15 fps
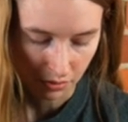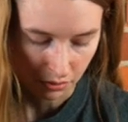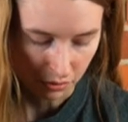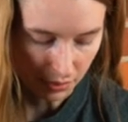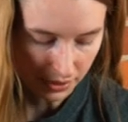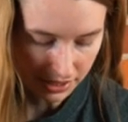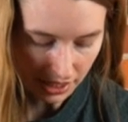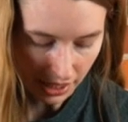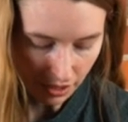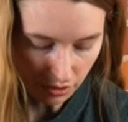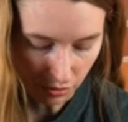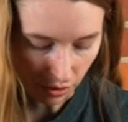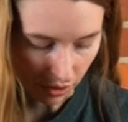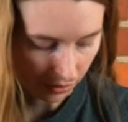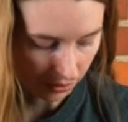would be night
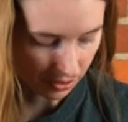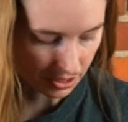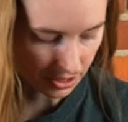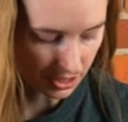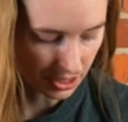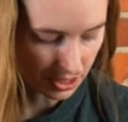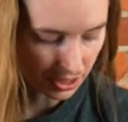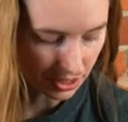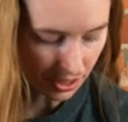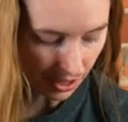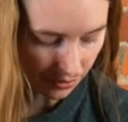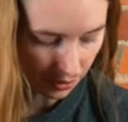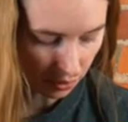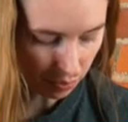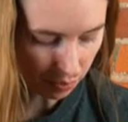crawlers. And this is
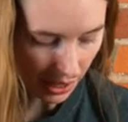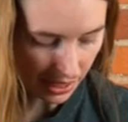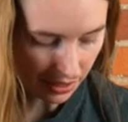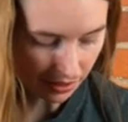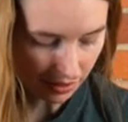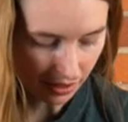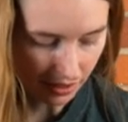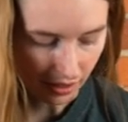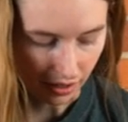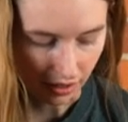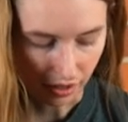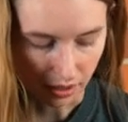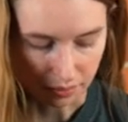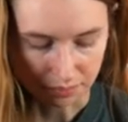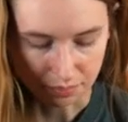another
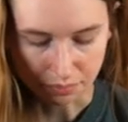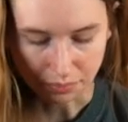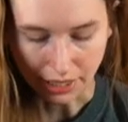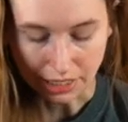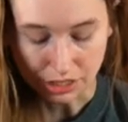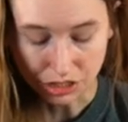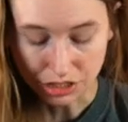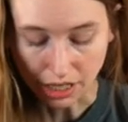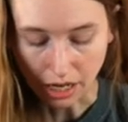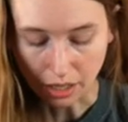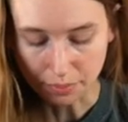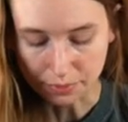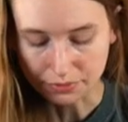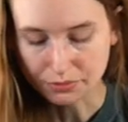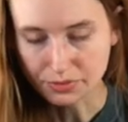bait
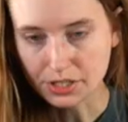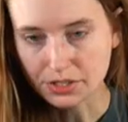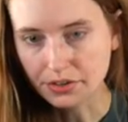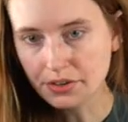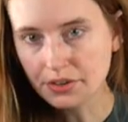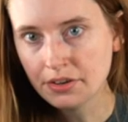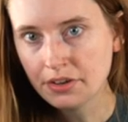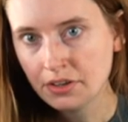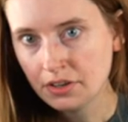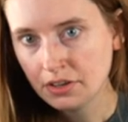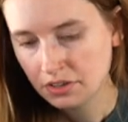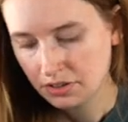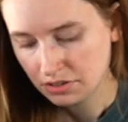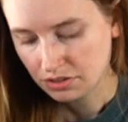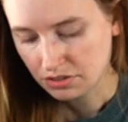shop feeder.
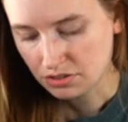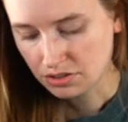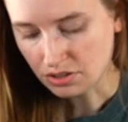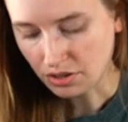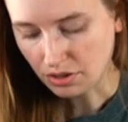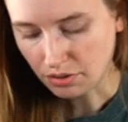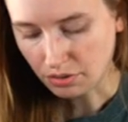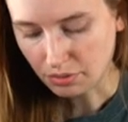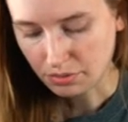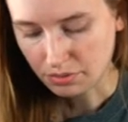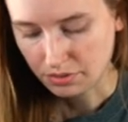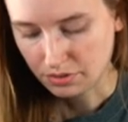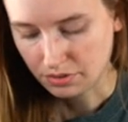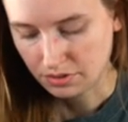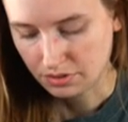So
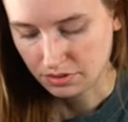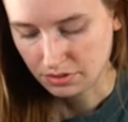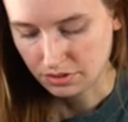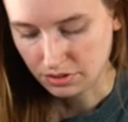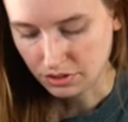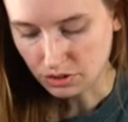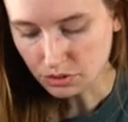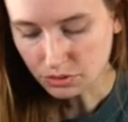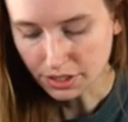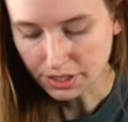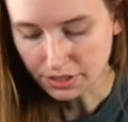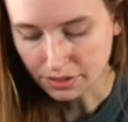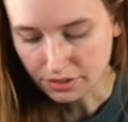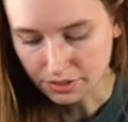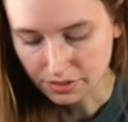you
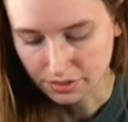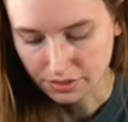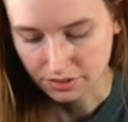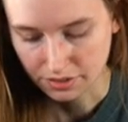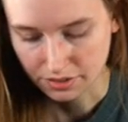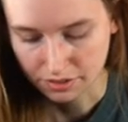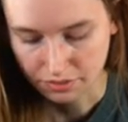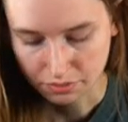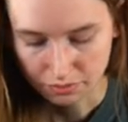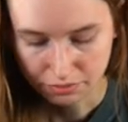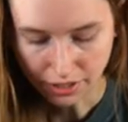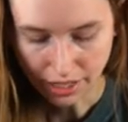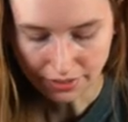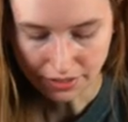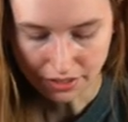can
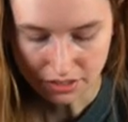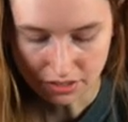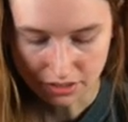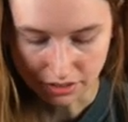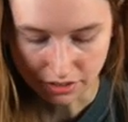find these,